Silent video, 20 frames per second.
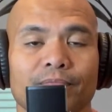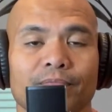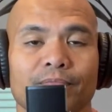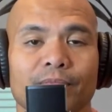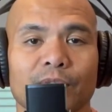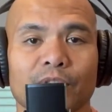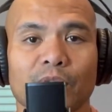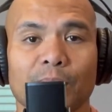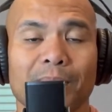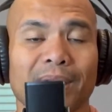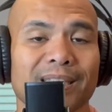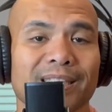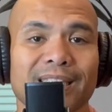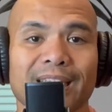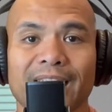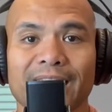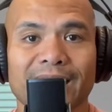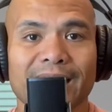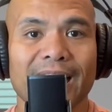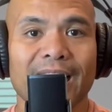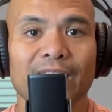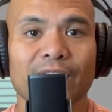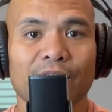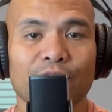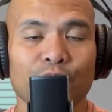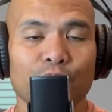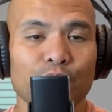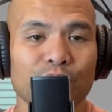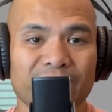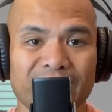So I'm not saying that
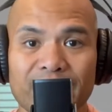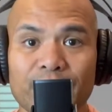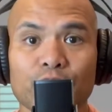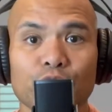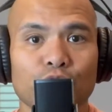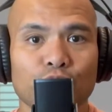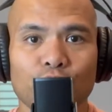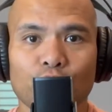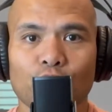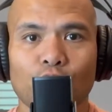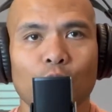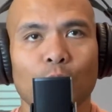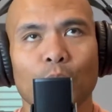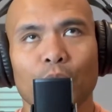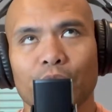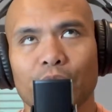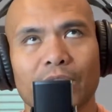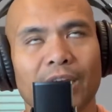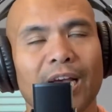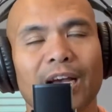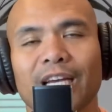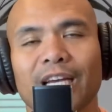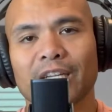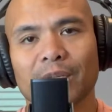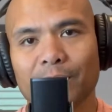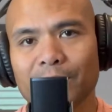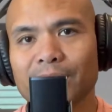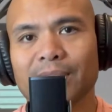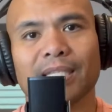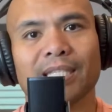if you didn't do your homework, you're not
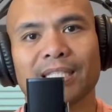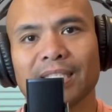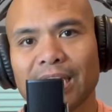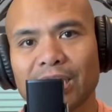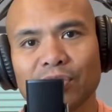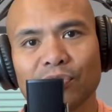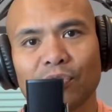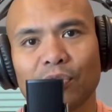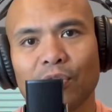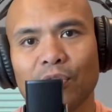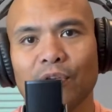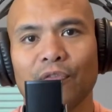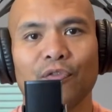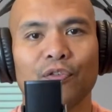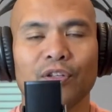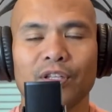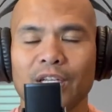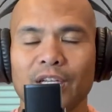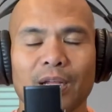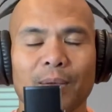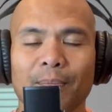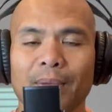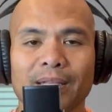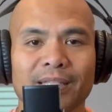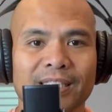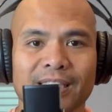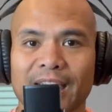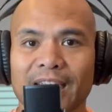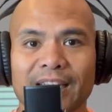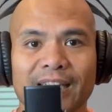be successful. If you didn't, I'm
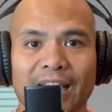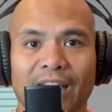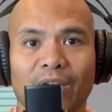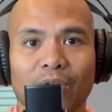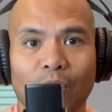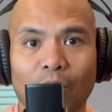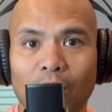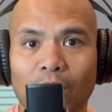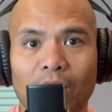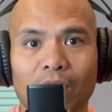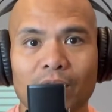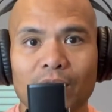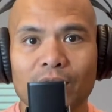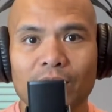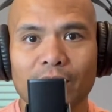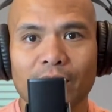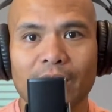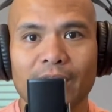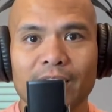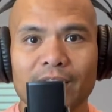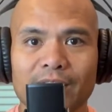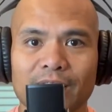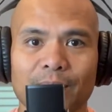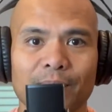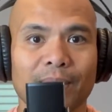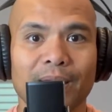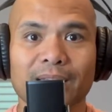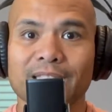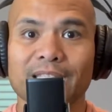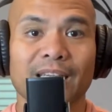not saying that at all, right?
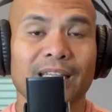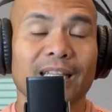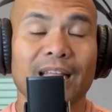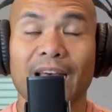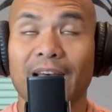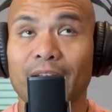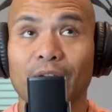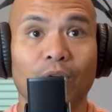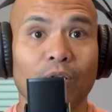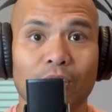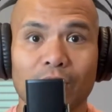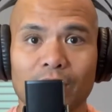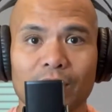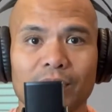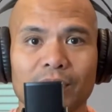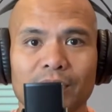I'm not saying that at all.